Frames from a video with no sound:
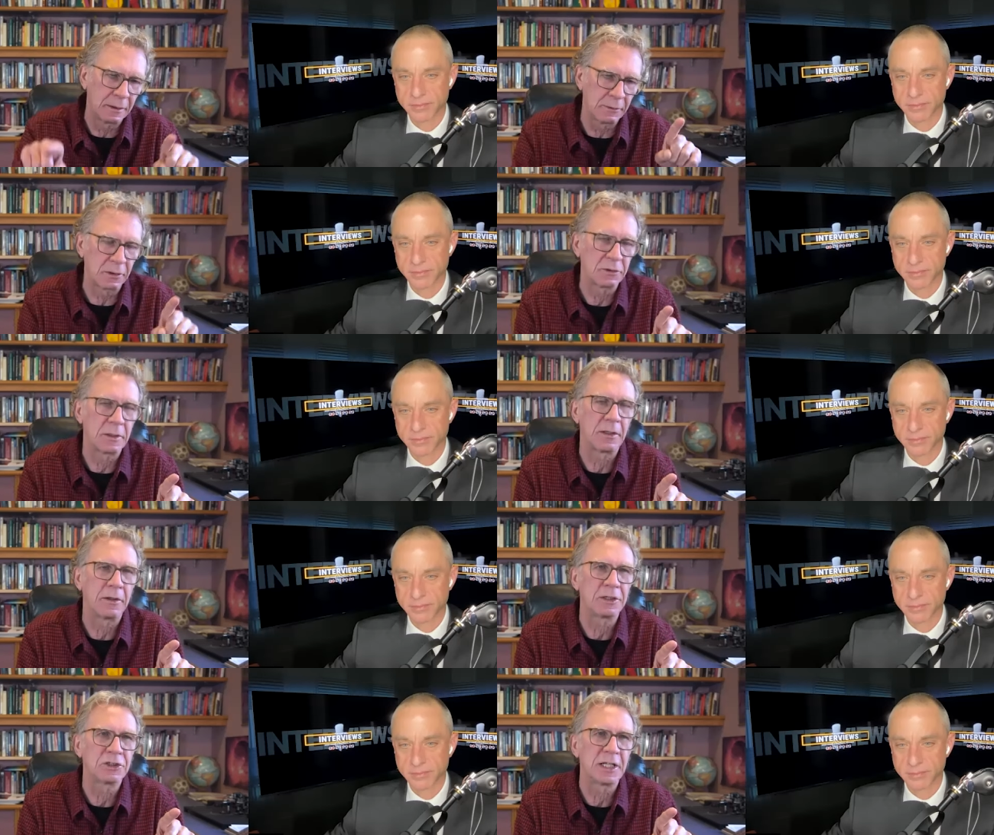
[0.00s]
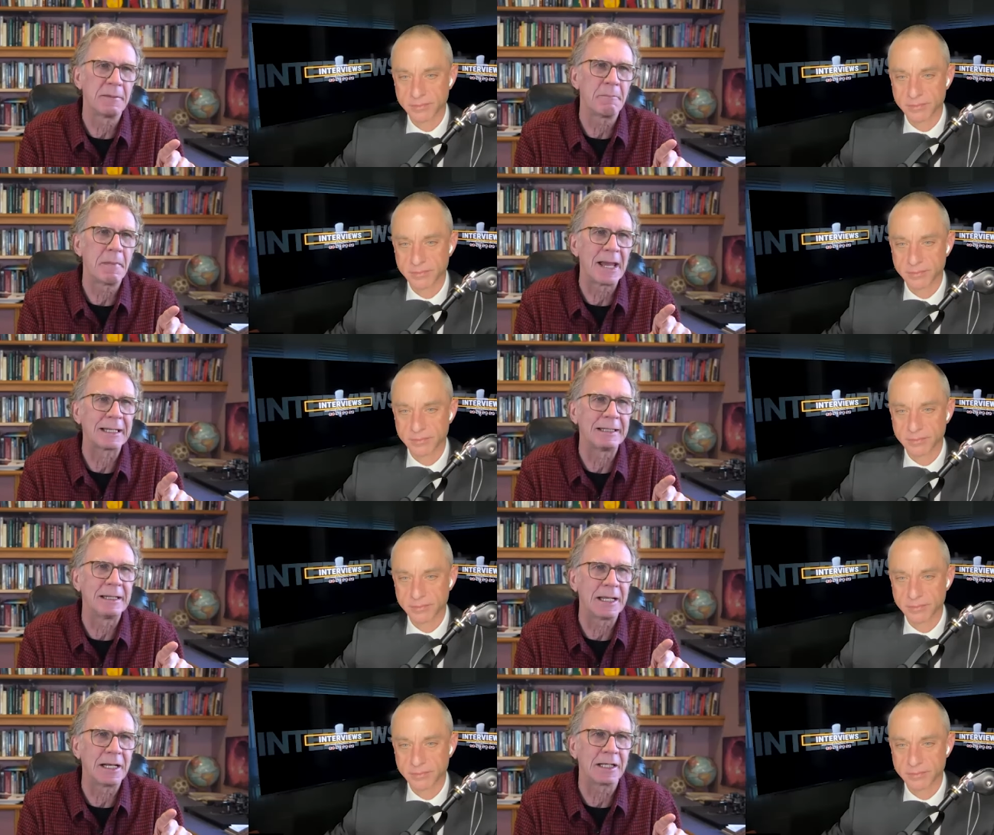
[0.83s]
Speaker 1: there there is a
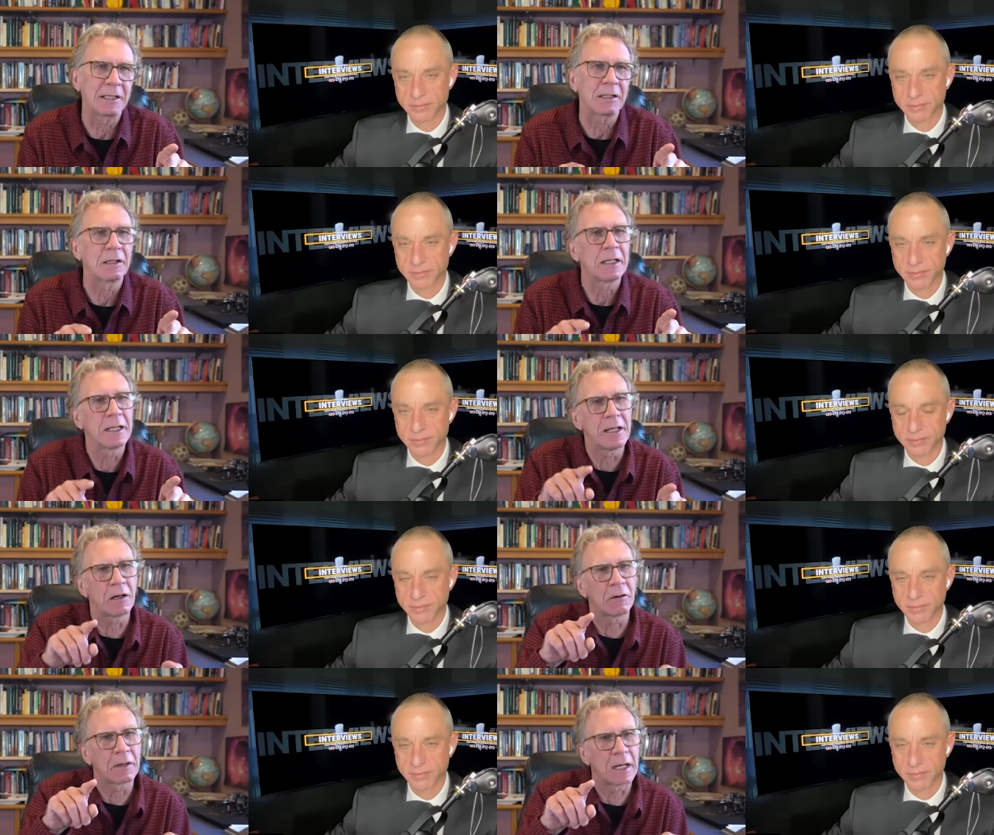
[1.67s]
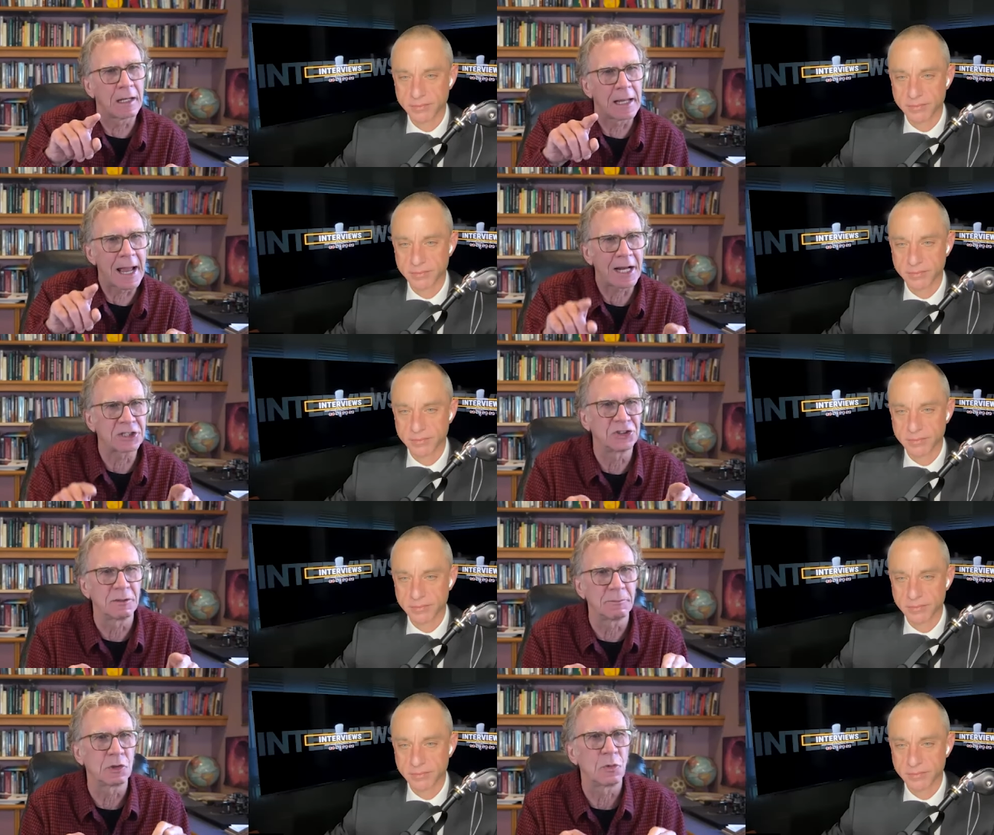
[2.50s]
magnetic
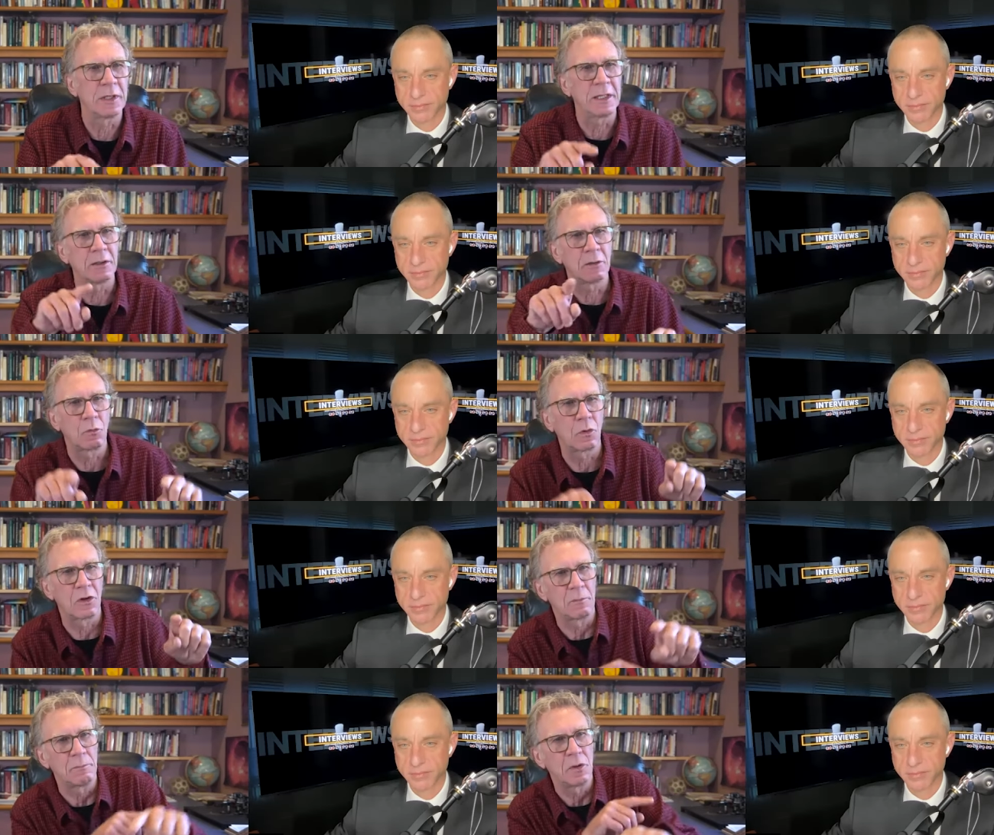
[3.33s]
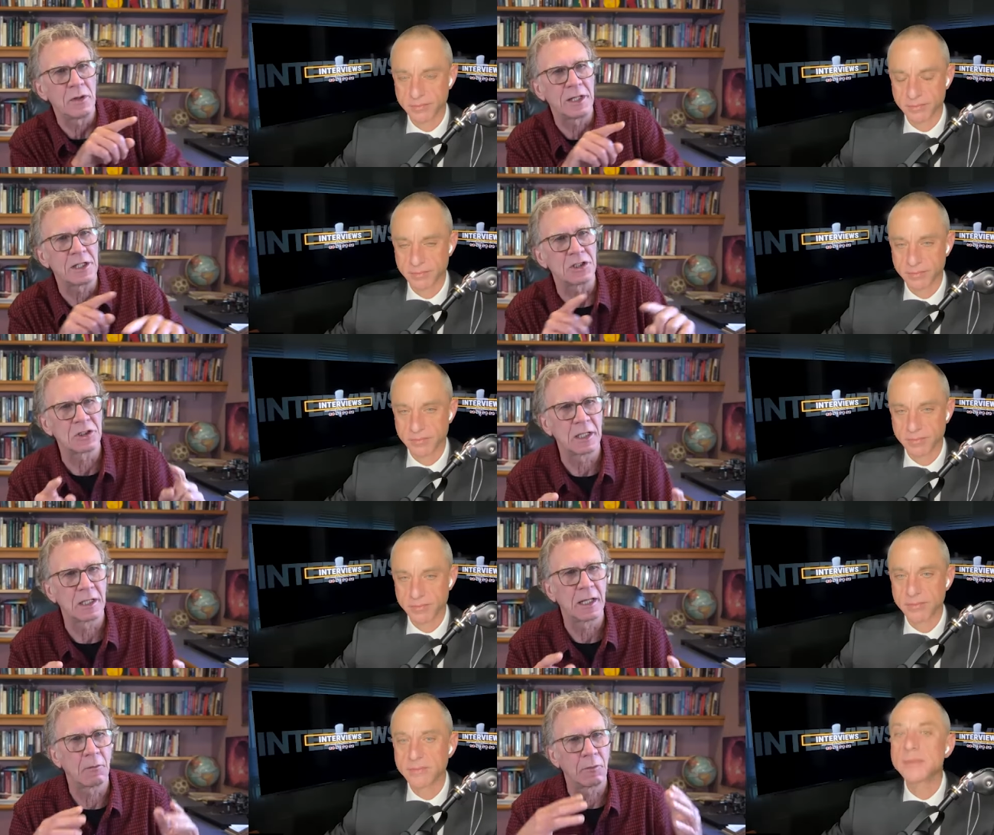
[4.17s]
interaction between where the moon is
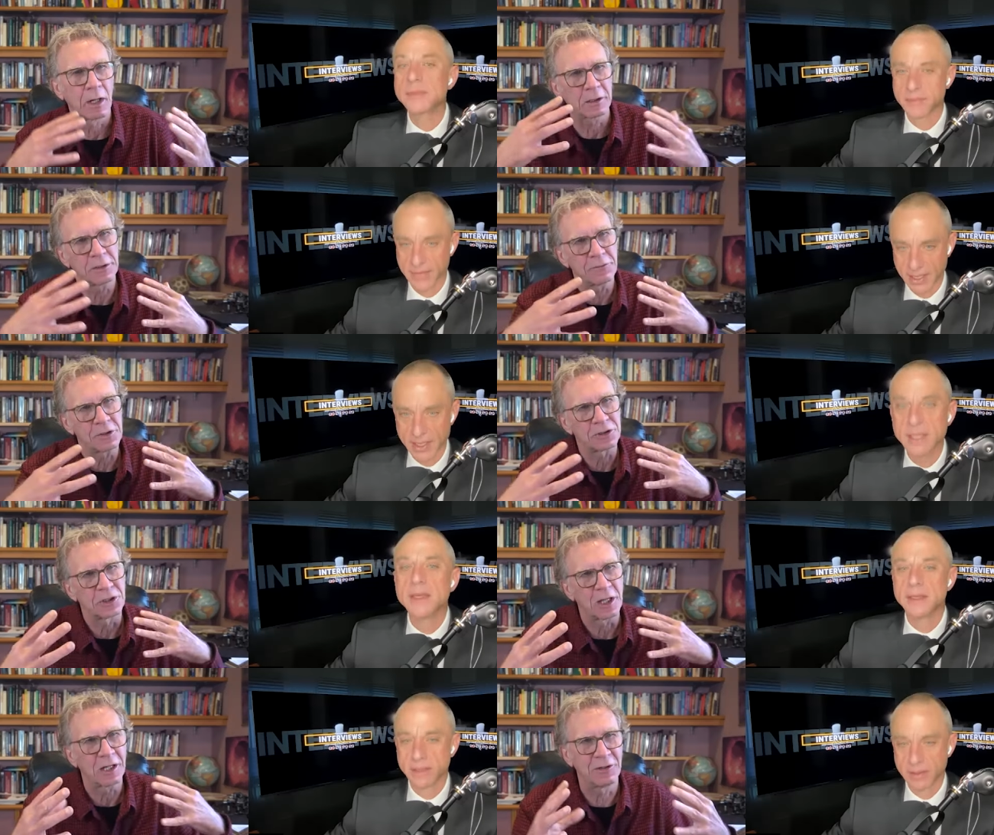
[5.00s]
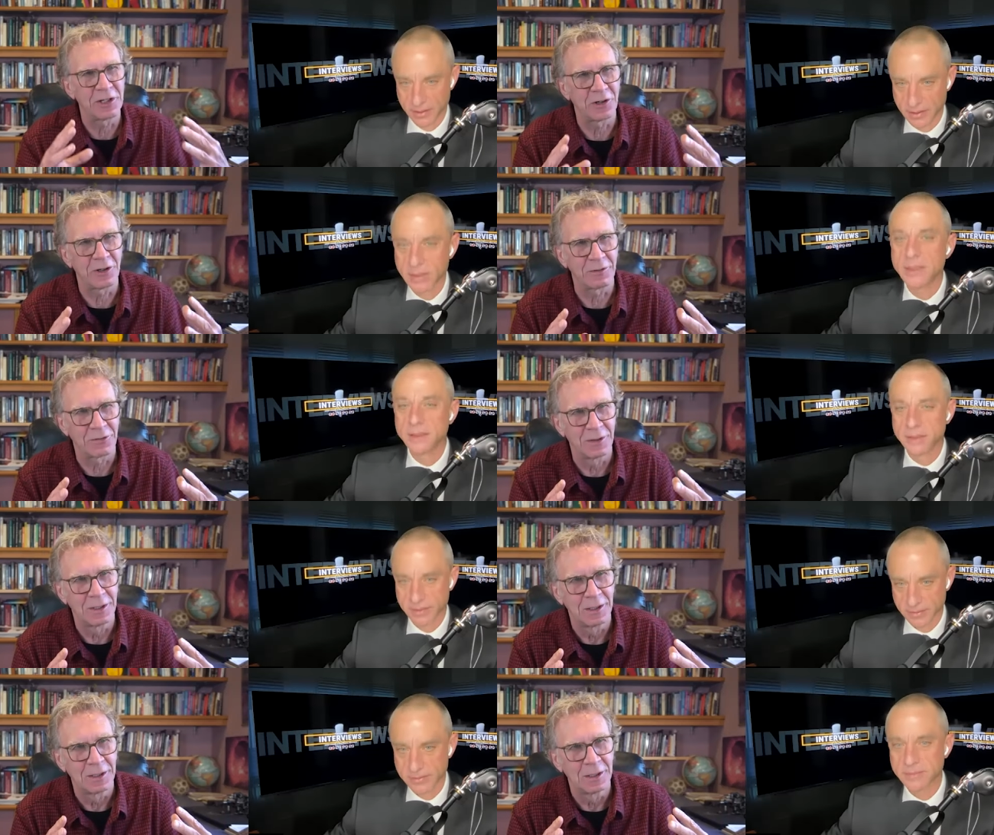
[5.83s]
relative to the sun and the earth.
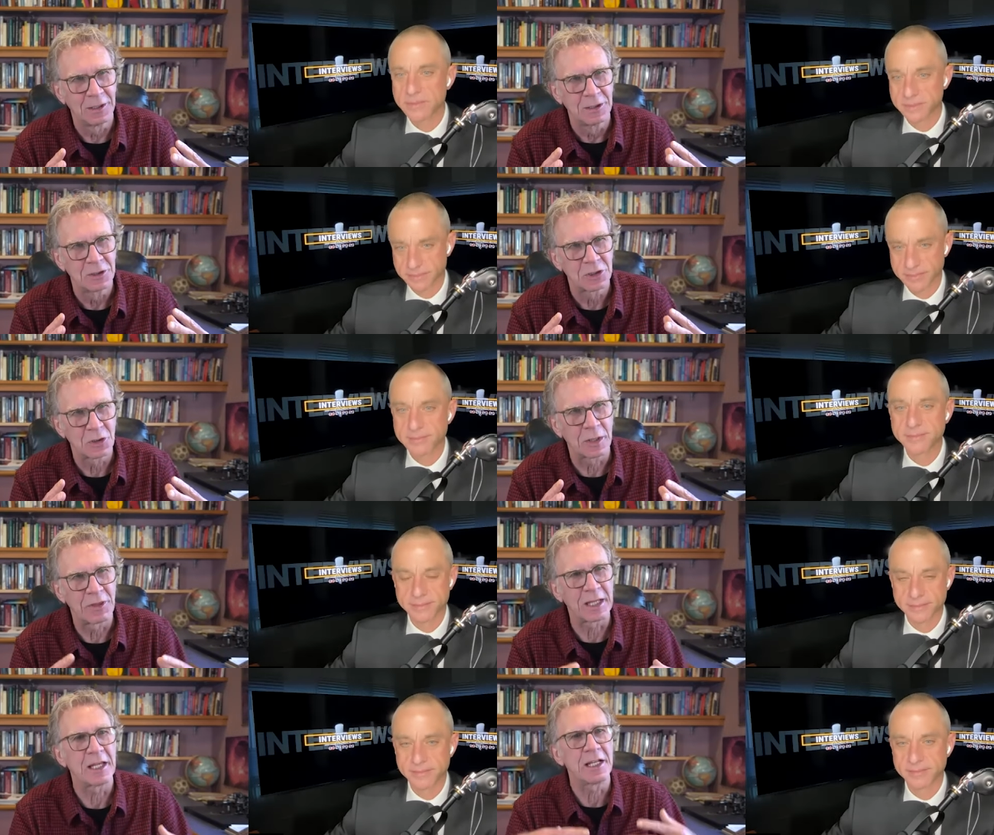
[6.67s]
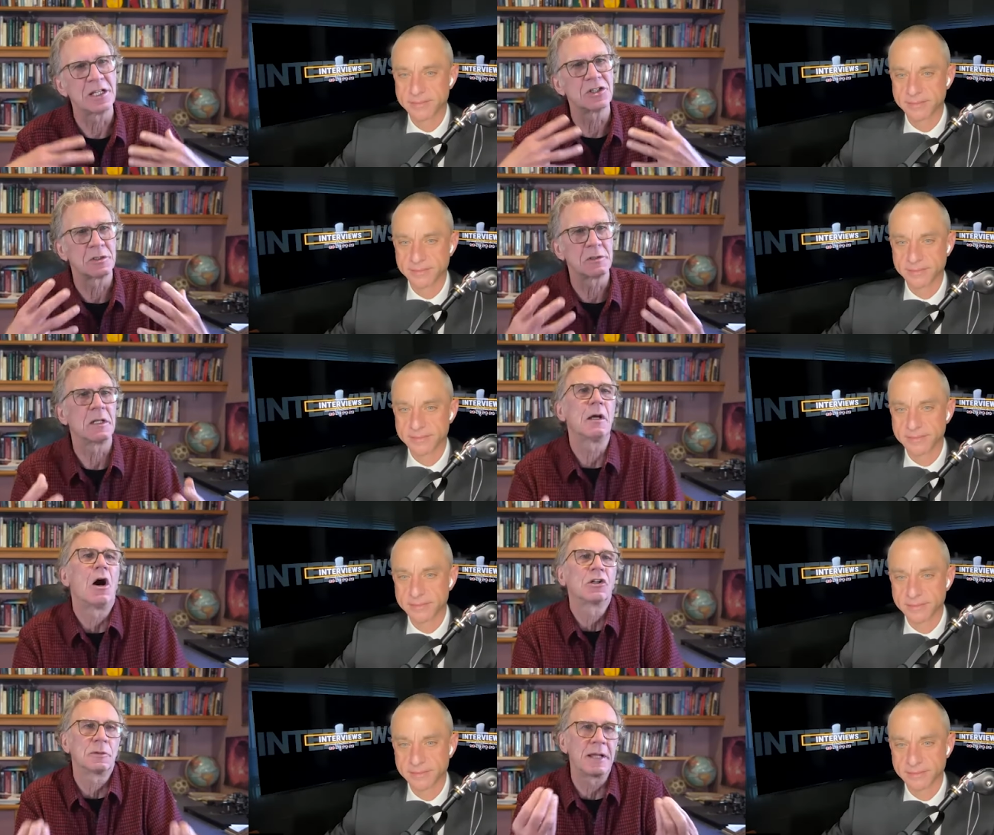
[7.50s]
So I think it is
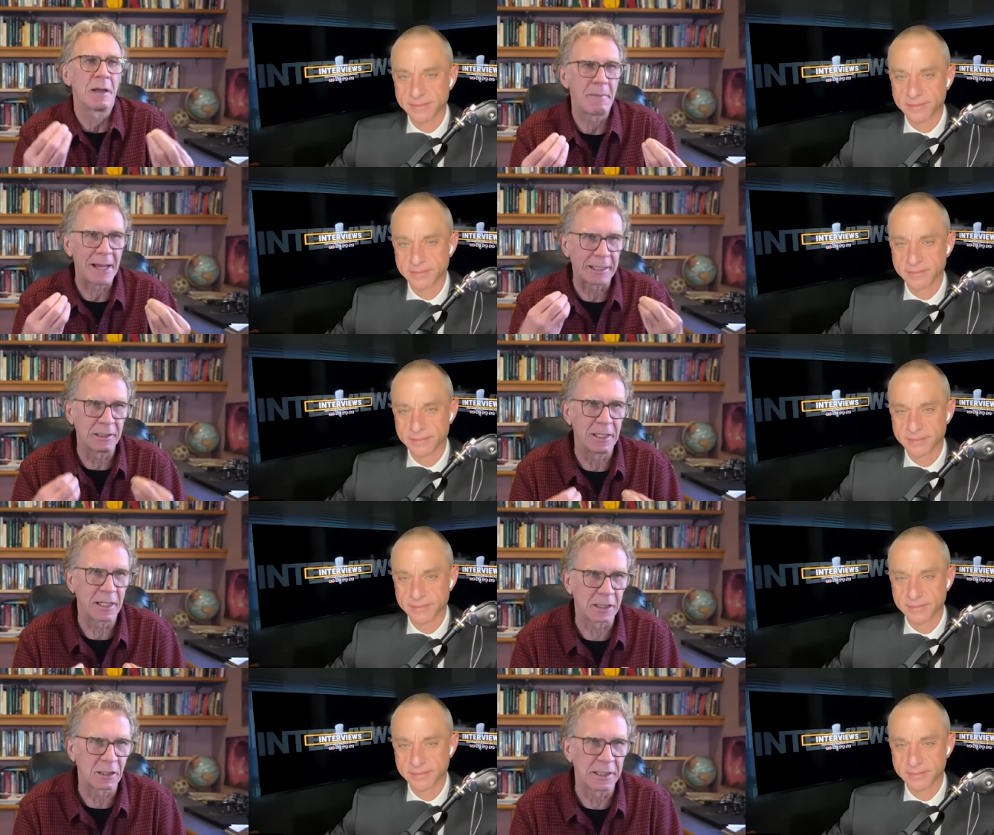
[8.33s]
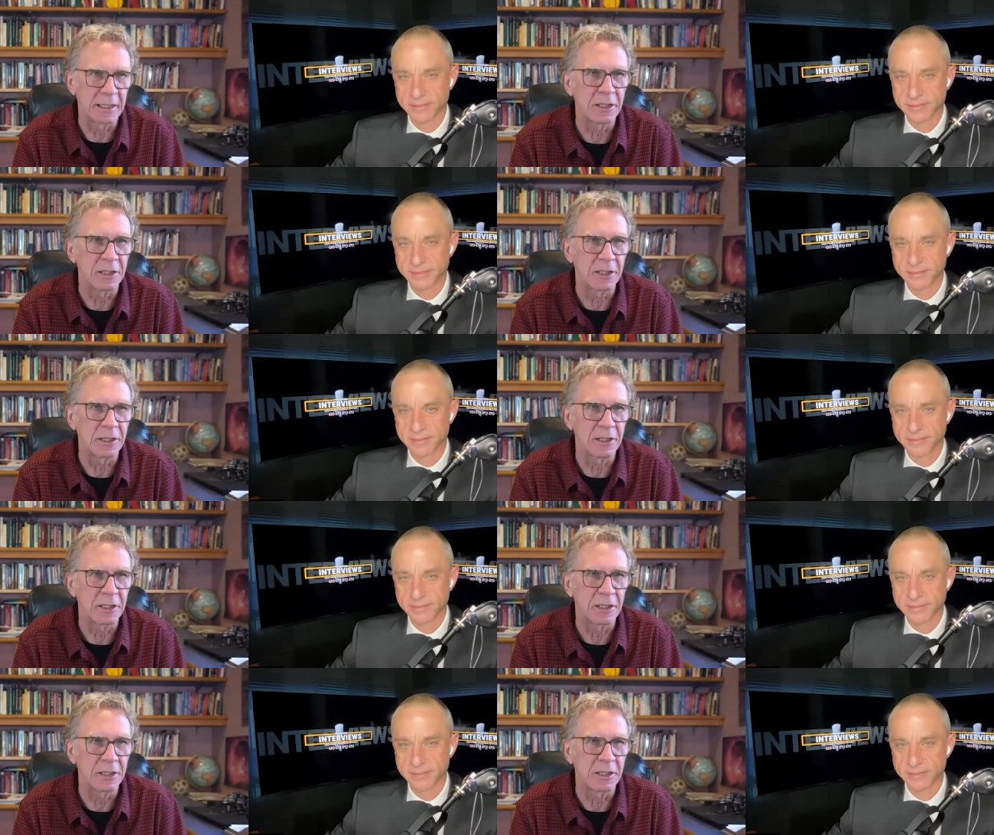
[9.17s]
ultimately a magnetically